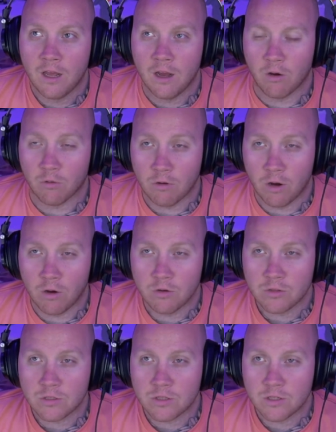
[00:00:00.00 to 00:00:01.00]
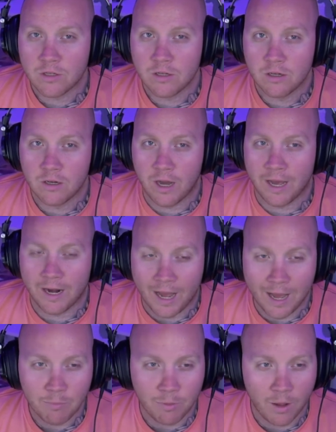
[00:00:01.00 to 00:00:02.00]
a rose, an
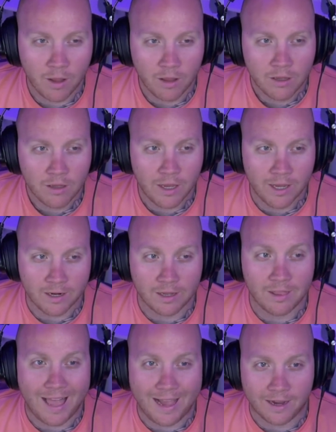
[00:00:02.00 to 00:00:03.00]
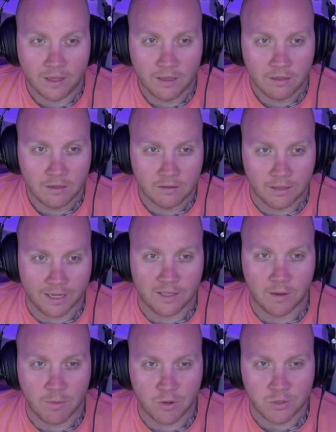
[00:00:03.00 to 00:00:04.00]
eyeball, and a clock, like
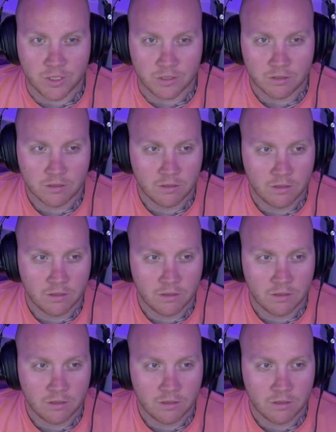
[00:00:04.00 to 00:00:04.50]
the emojis.